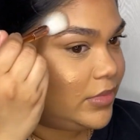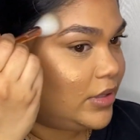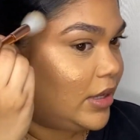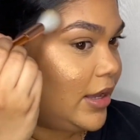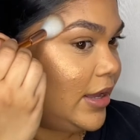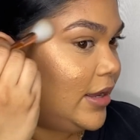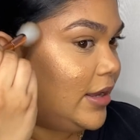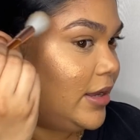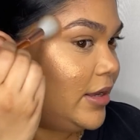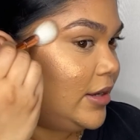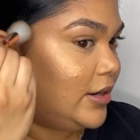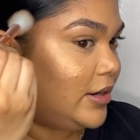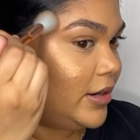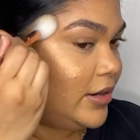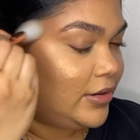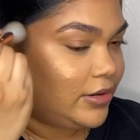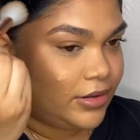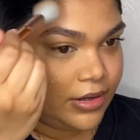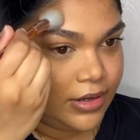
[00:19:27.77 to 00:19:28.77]
And
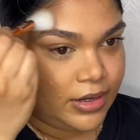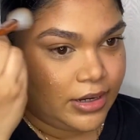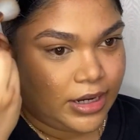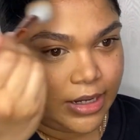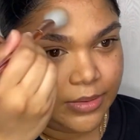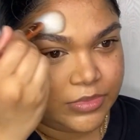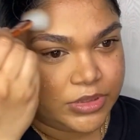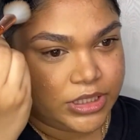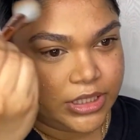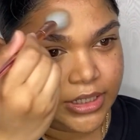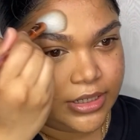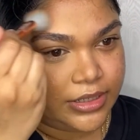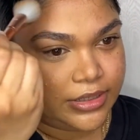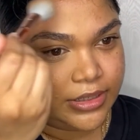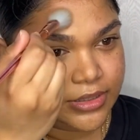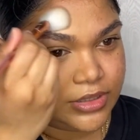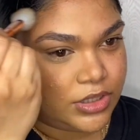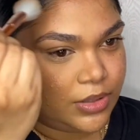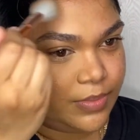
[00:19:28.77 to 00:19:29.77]
I'm taking this
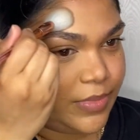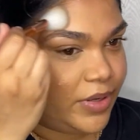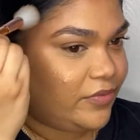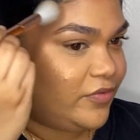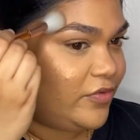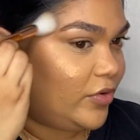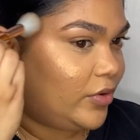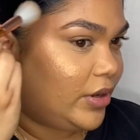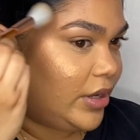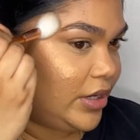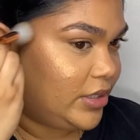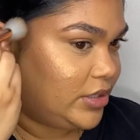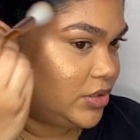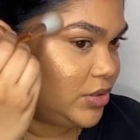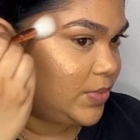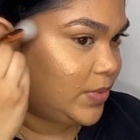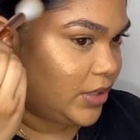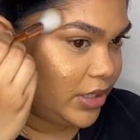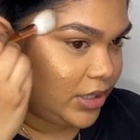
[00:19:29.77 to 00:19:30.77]
on my forehead as
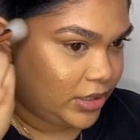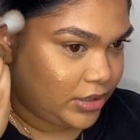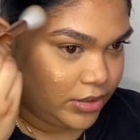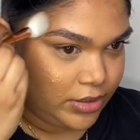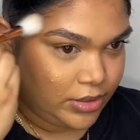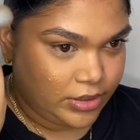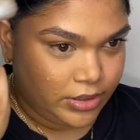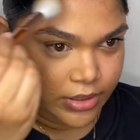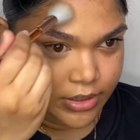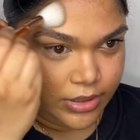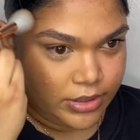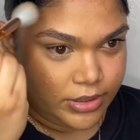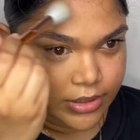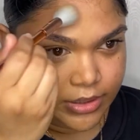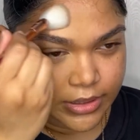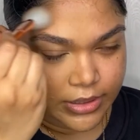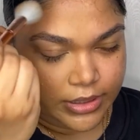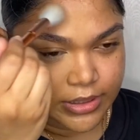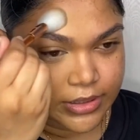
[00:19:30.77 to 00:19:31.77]
well
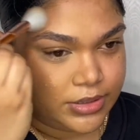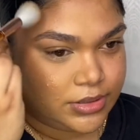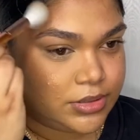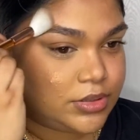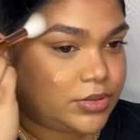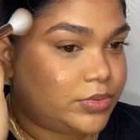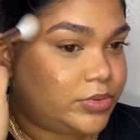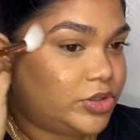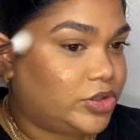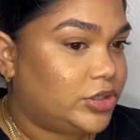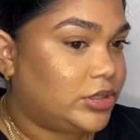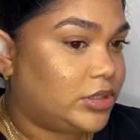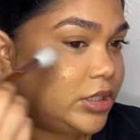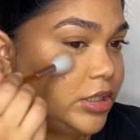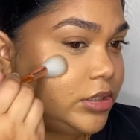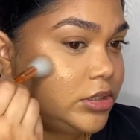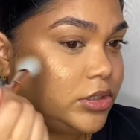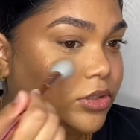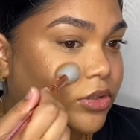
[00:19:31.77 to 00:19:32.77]
because we just like
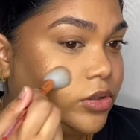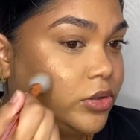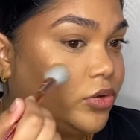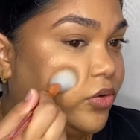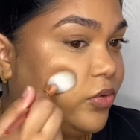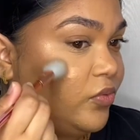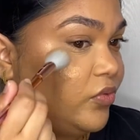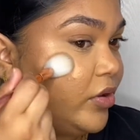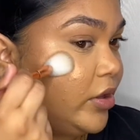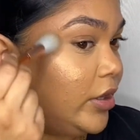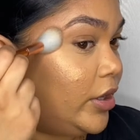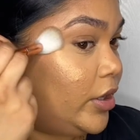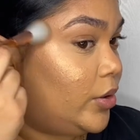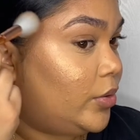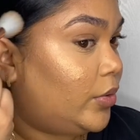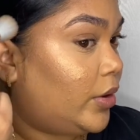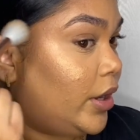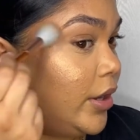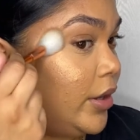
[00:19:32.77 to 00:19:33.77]
to glow over here,
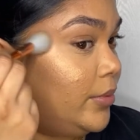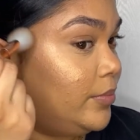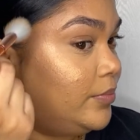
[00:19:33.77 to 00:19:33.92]
okay?